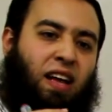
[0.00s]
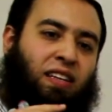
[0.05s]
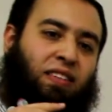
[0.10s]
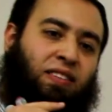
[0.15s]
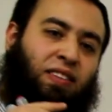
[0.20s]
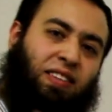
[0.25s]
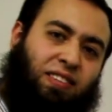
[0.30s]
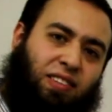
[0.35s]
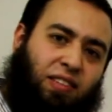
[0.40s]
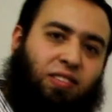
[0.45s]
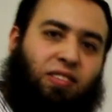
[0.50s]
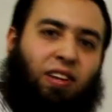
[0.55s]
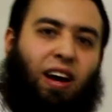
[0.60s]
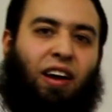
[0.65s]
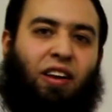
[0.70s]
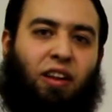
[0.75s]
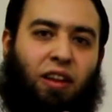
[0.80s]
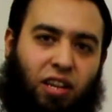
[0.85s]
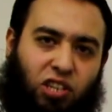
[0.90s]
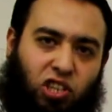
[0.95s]
this is
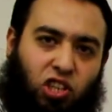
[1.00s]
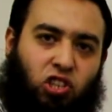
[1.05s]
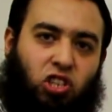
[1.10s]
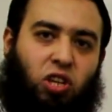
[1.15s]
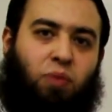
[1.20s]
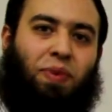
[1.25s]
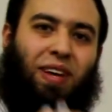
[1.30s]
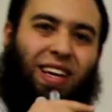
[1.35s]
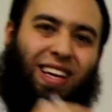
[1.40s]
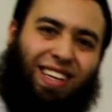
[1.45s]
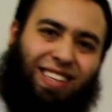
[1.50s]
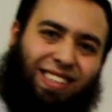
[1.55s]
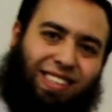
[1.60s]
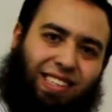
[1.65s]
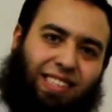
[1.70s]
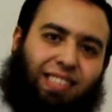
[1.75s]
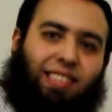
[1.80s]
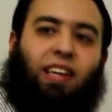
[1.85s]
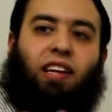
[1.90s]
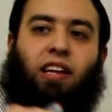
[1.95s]
a relationship, is
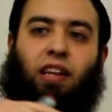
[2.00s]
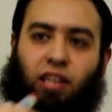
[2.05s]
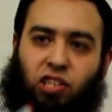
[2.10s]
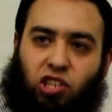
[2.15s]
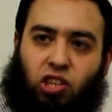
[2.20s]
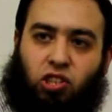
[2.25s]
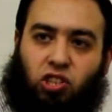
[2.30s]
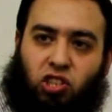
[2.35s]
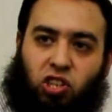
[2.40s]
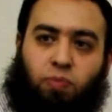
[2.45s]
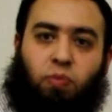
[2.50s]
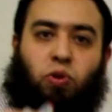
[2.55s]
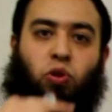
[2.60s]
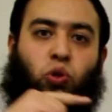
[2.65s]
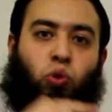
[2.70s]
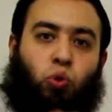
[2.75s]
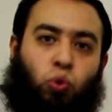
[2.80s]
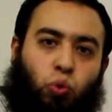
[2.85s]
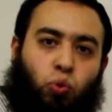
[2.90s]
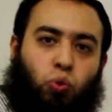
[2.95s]
this a
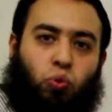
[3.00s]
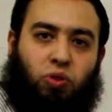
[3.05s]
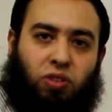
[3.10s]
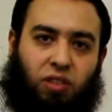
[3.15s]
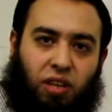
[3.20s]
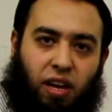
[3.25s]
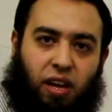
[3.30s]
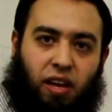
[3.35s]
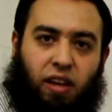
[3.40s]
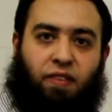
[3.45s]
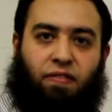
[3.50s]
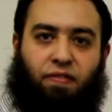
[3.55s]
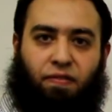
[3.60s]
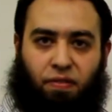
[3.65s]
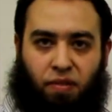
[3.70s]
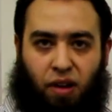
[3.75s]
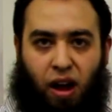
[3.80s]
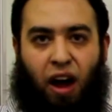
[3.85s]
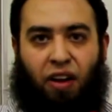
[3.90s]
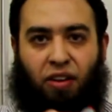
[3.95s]
relationship? Do they
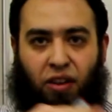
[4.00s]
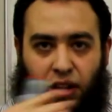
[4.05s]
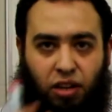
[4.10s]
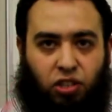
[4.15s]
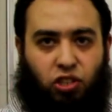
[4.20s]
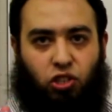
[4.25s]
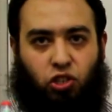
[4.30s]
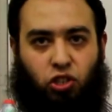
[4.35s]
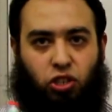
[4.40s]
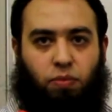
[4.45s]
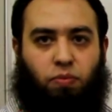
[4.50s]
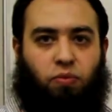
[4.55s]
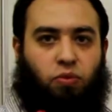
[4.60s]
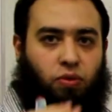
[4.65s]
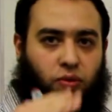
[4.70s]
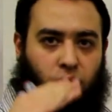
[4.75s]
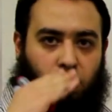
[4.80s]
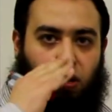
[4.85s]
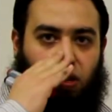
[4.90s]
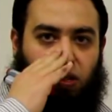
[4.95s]
a relationship?
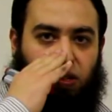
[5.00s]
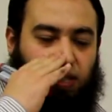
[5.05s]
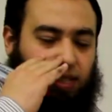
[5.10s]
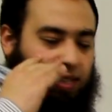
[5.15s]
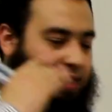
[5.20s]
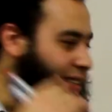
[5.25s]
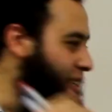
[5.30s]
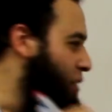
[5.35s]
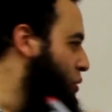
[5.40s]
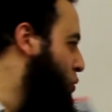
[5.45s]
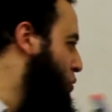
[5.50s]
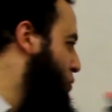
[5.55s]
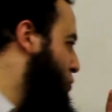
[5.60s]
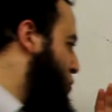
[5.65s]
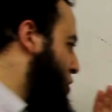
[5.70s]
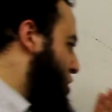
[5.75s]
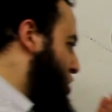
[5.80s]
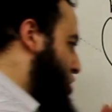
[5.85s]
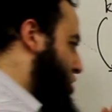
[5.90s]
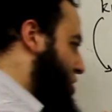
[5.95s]
This is a
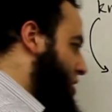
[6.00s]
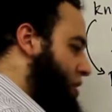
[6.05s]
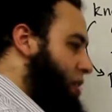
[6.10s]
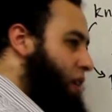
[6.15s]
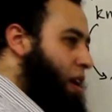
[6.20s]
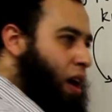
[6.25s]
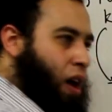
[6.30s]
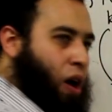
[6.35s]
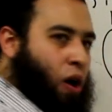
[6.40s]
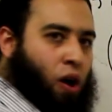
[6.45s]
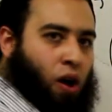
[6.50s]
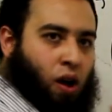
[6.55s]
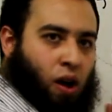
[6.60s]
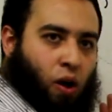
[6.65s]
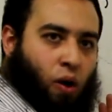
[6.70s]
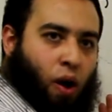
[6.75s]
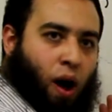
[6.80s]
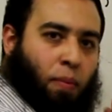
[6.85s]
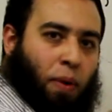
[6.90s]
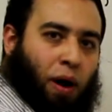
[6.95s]
question
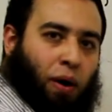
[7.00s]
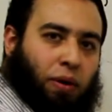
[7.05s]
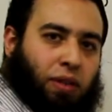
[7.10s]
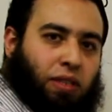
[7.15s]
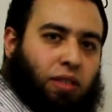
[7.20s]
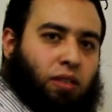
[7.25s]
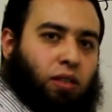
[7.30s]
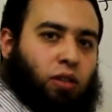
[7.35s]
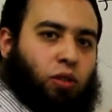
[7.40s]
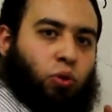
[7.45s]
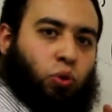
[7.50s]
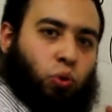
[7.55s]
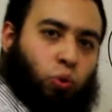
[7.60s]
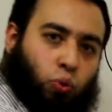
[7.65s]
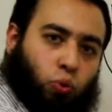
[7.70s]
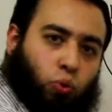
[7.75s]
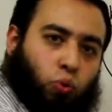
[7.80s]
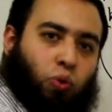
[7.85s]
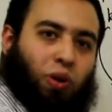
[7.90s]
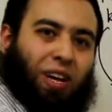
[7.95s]
about
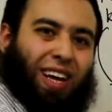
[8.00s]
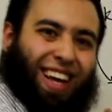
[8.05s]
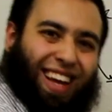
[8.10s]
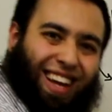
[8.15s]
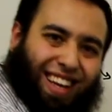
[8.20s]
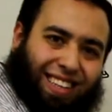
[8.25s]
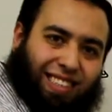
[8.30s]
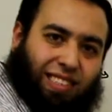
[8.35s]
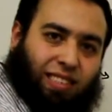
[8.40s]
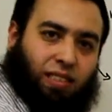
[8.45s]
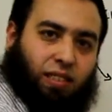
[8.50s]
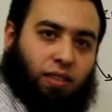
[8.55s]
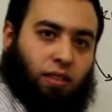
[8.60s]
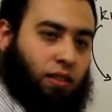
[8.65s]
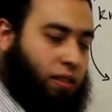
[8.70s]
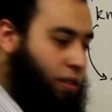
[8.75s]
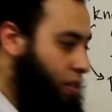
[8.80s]
do, is.